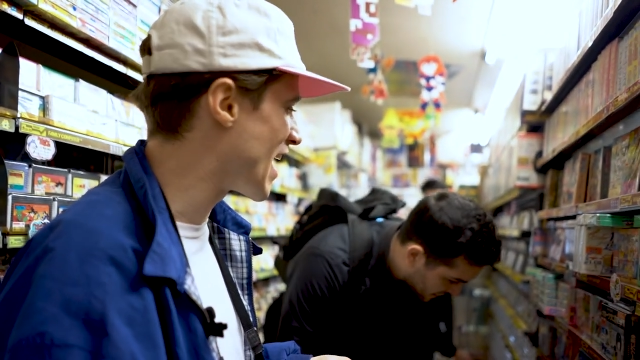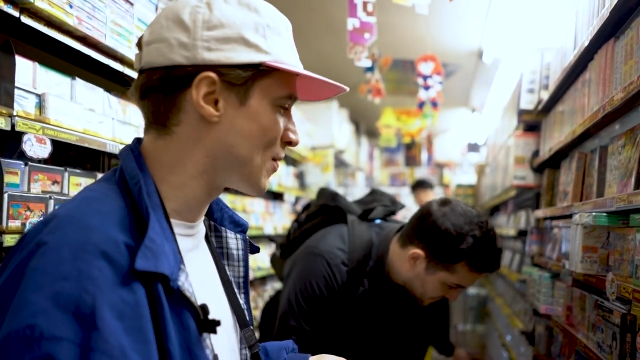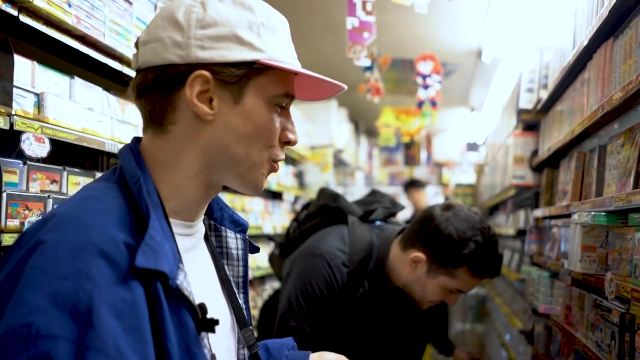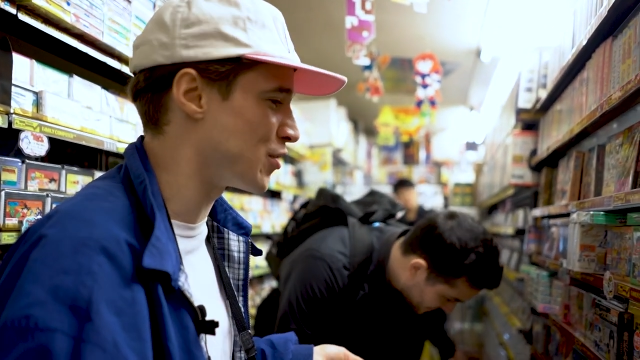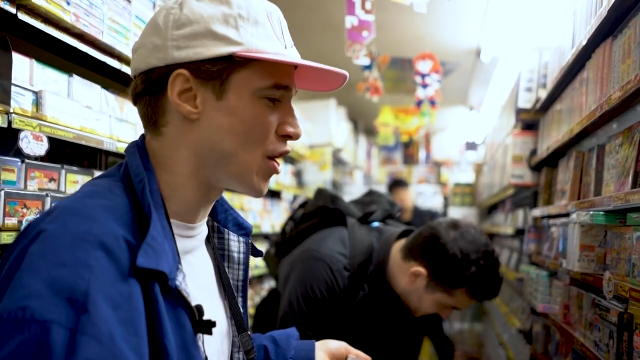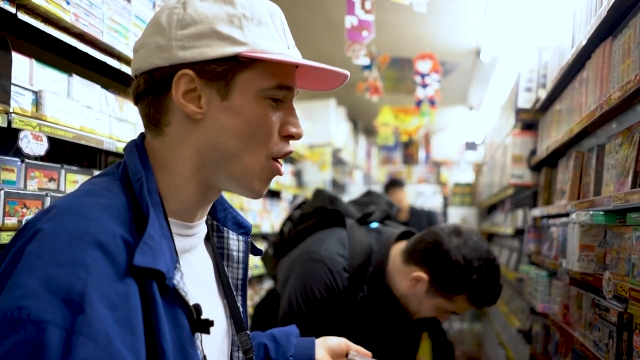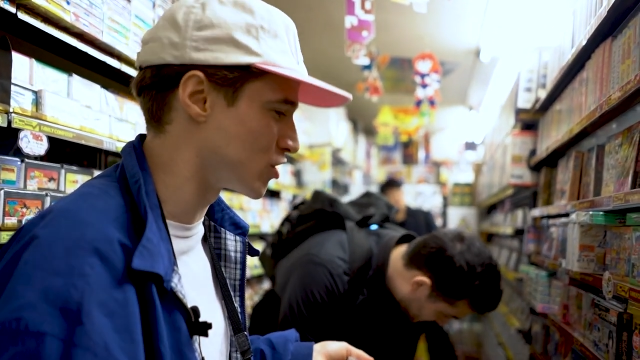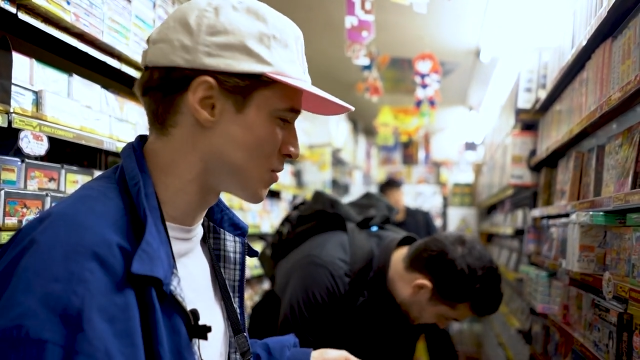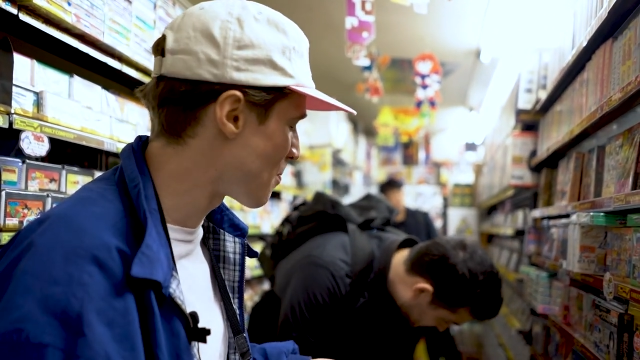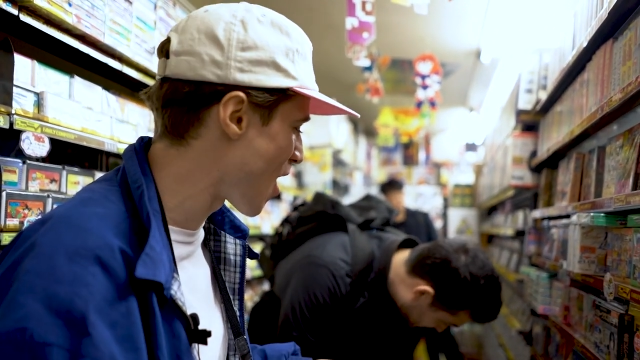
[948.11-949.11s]
I had
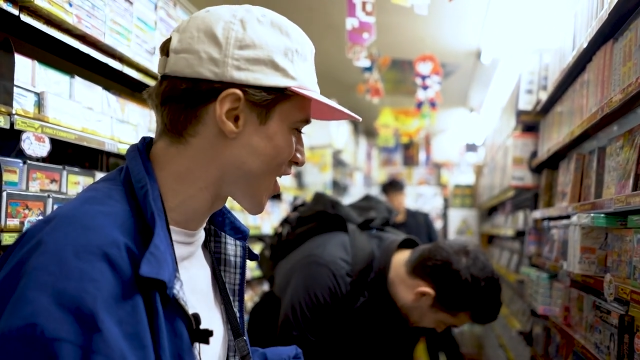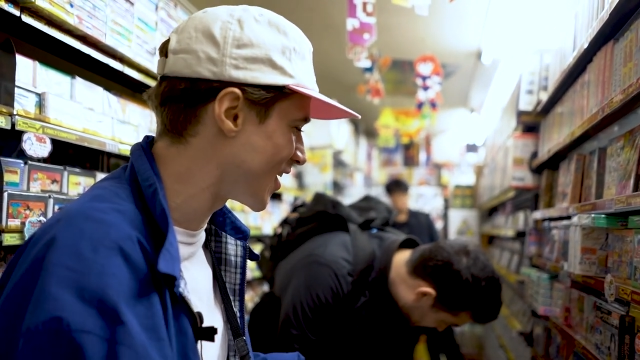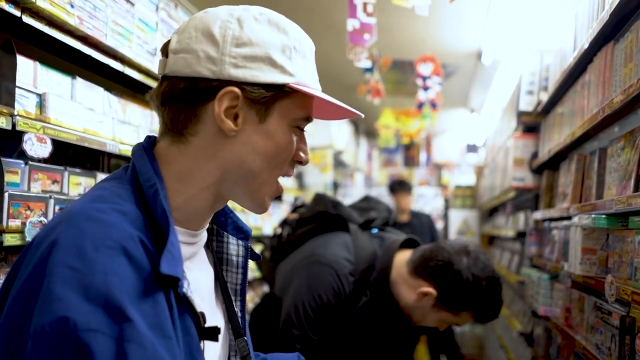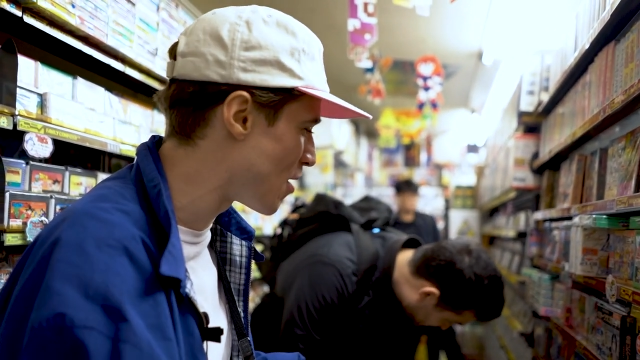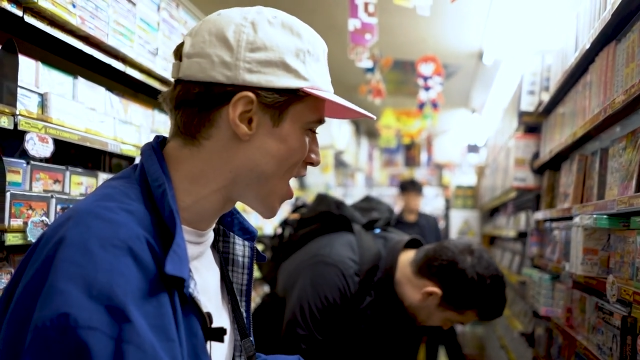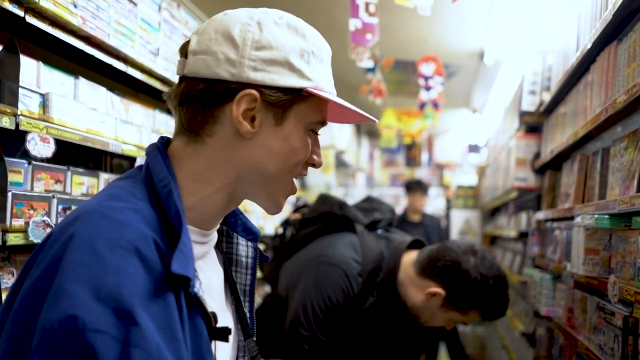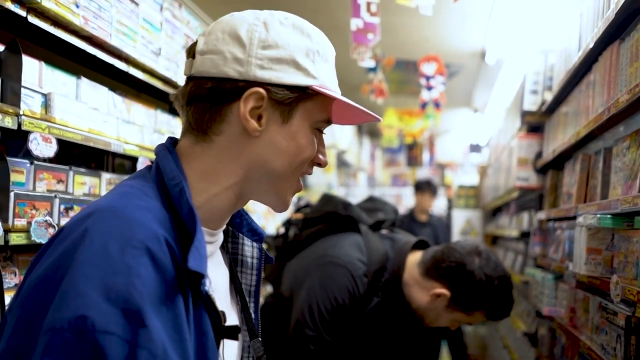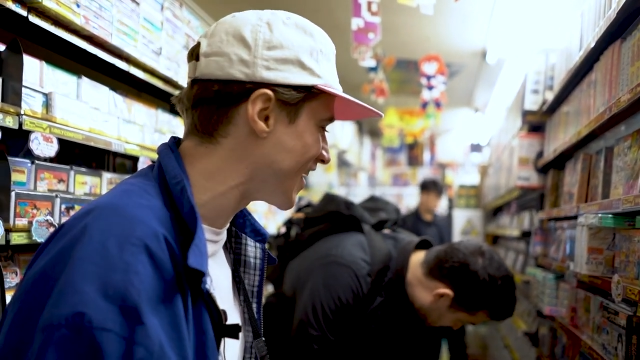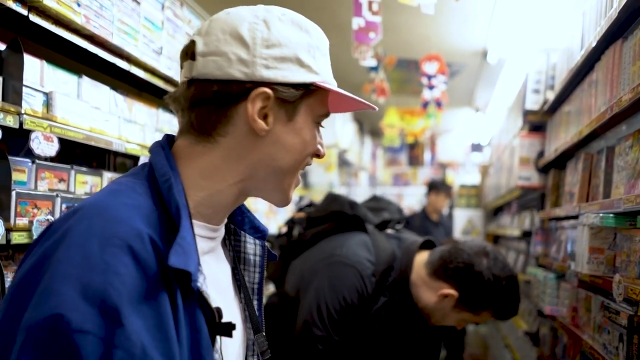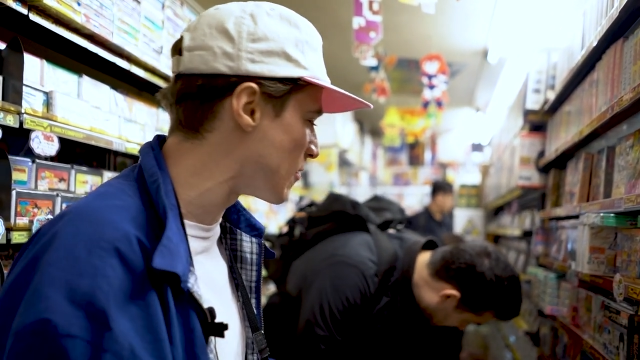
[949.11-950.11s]
$3 in my pocket, and I bought
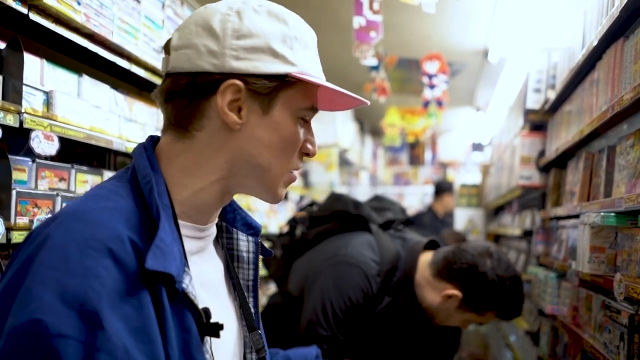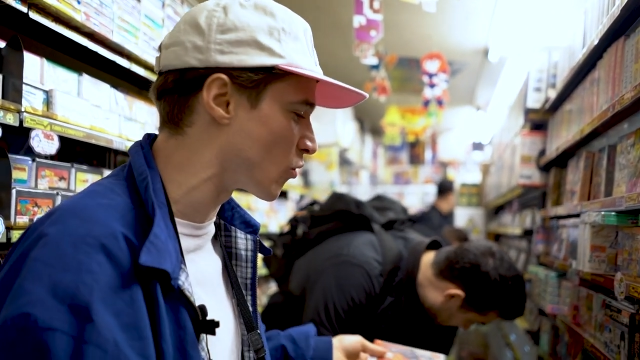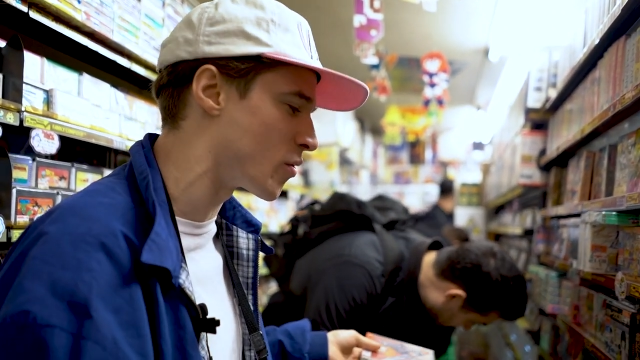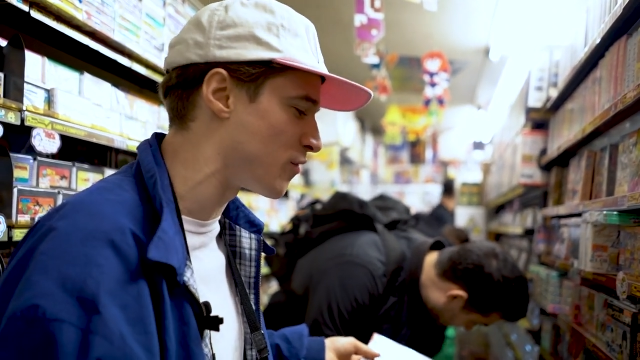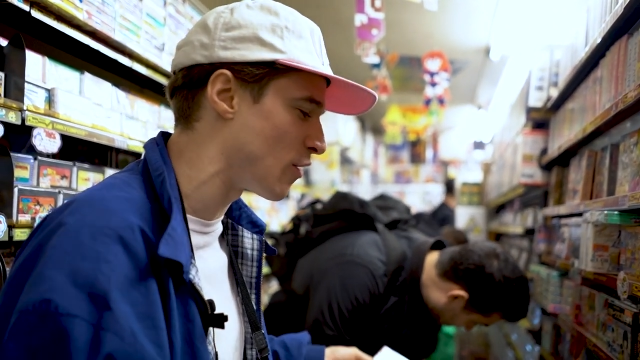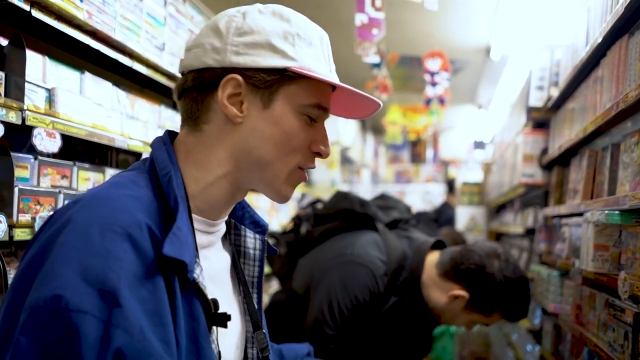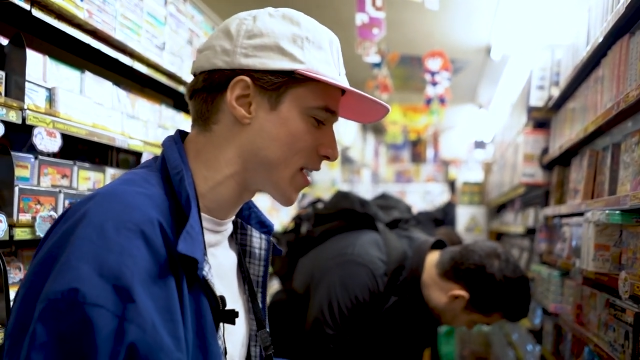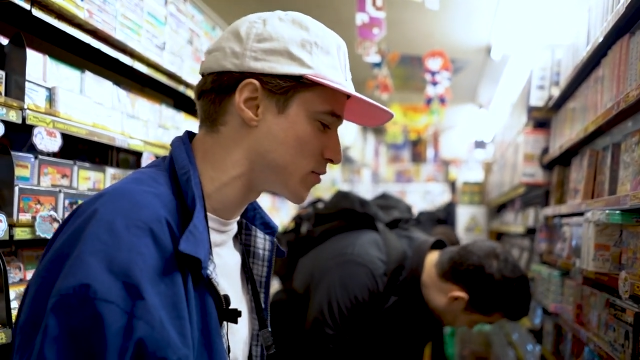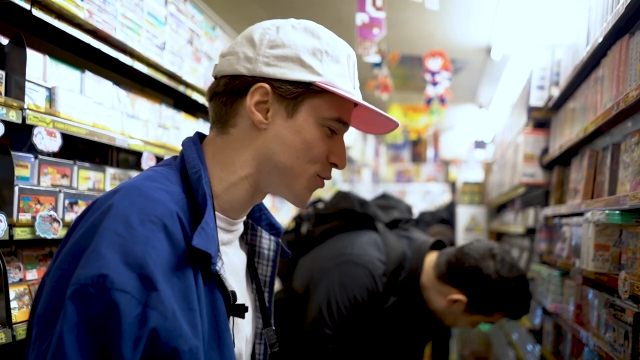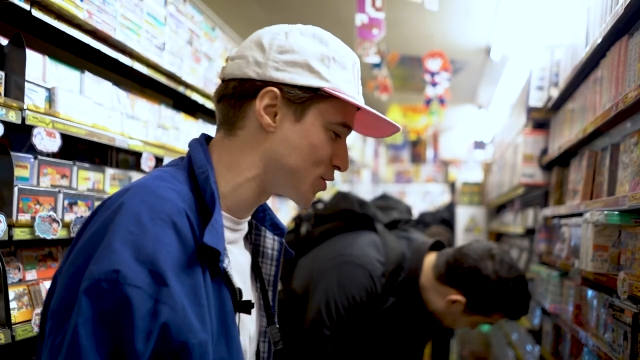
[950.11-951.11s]
it, and it ended up being one of my favorite
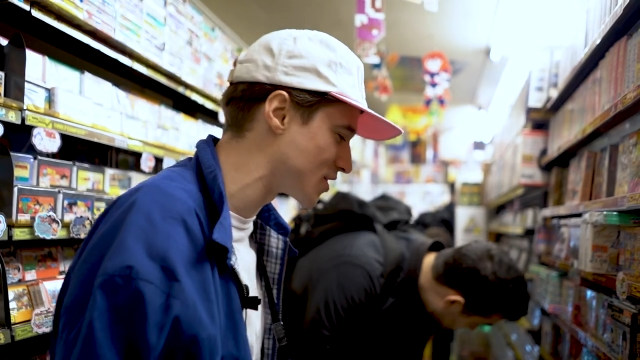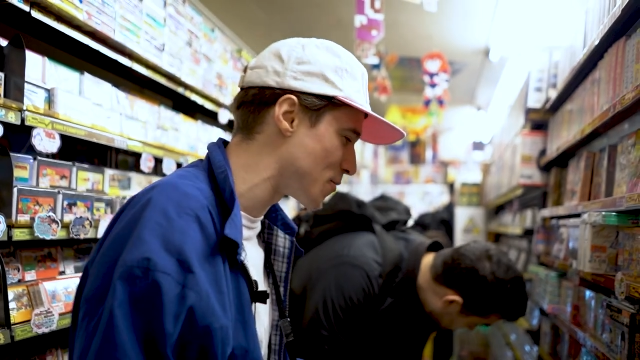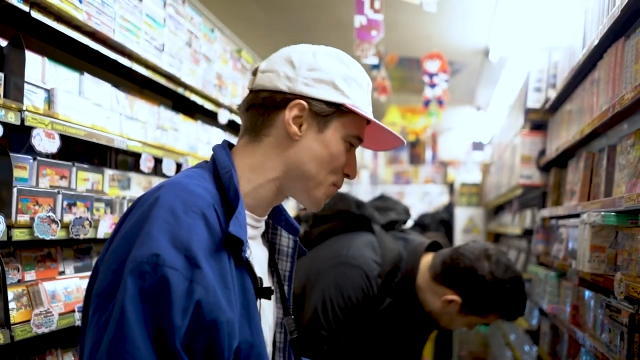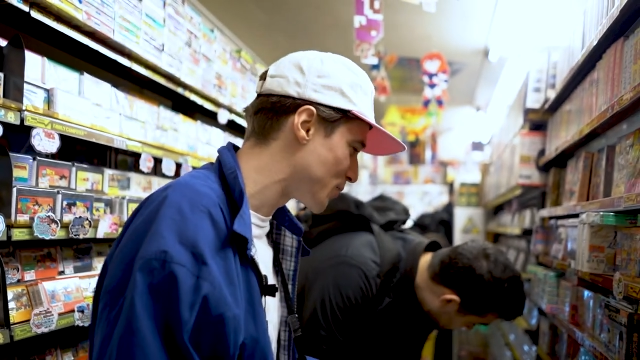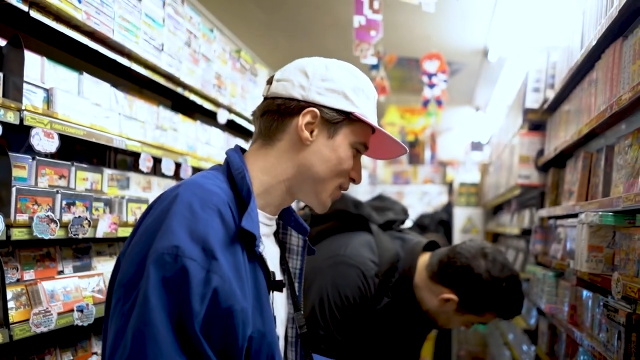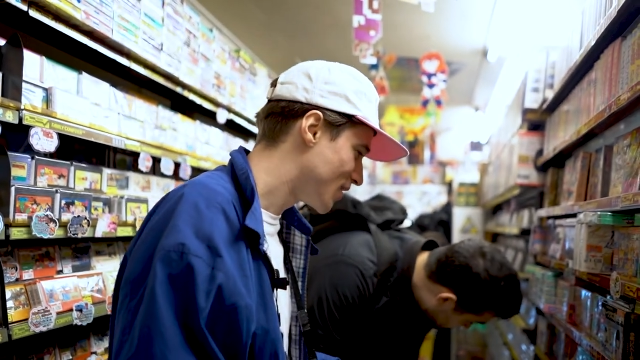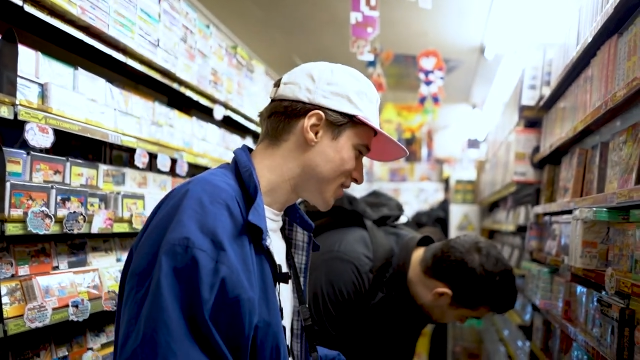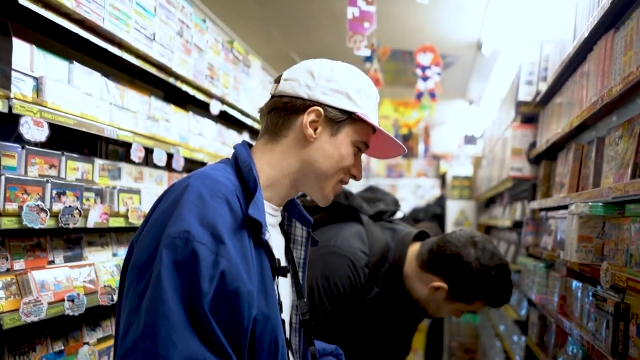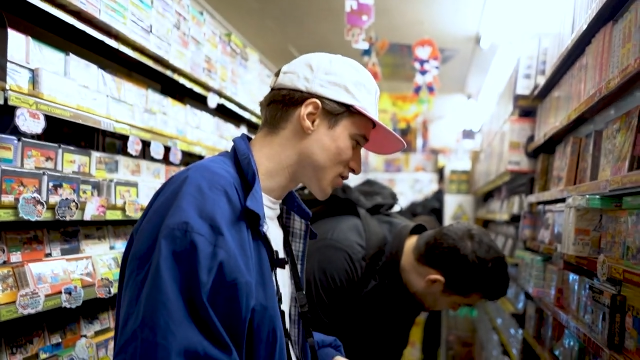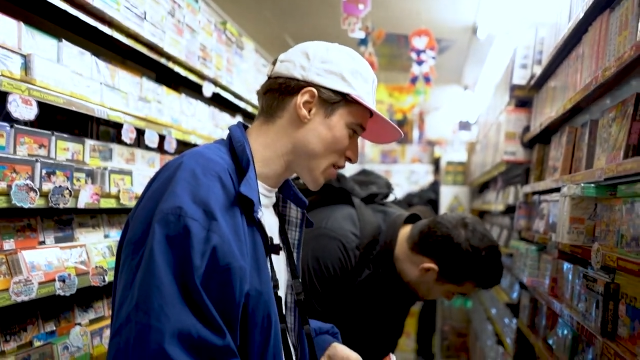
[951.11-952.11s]
games of all time.
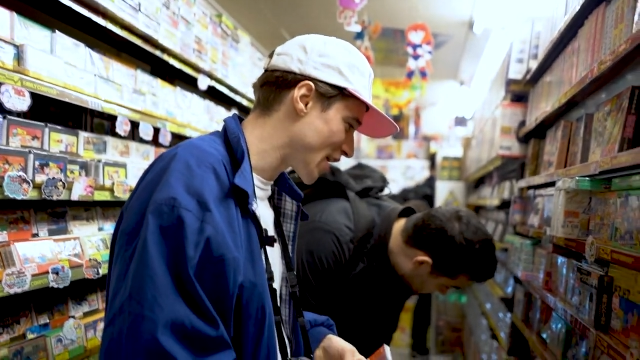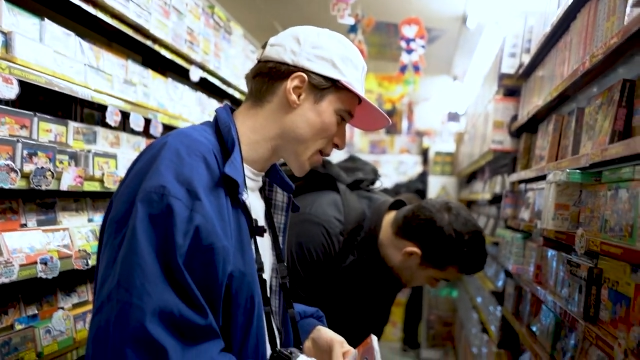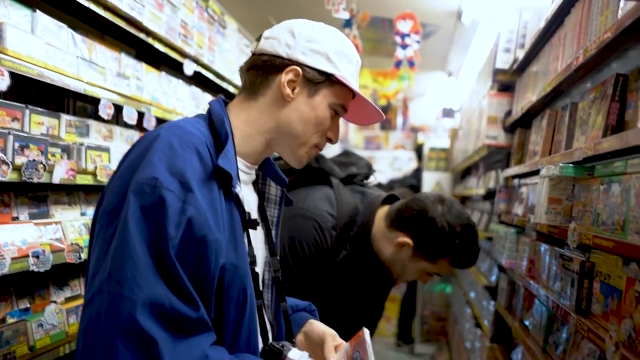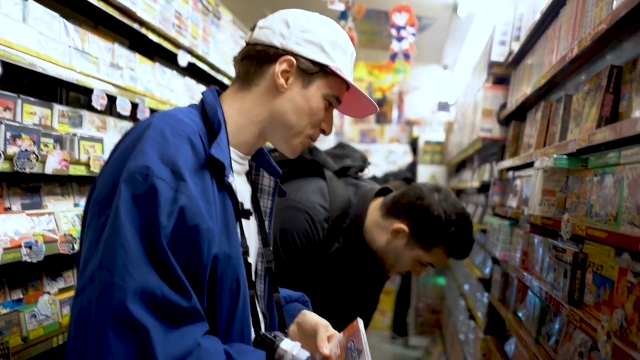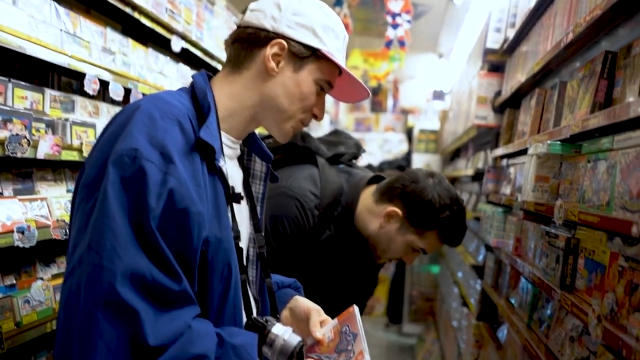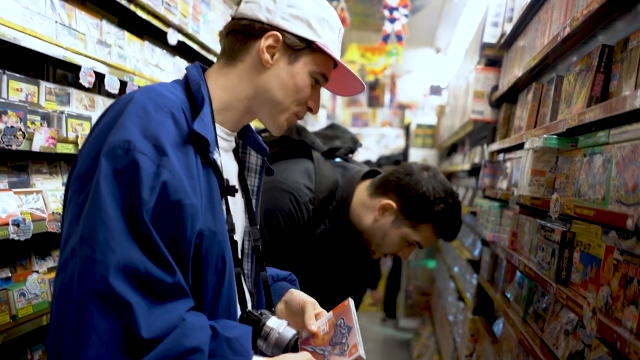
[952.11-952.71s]
It's a great game.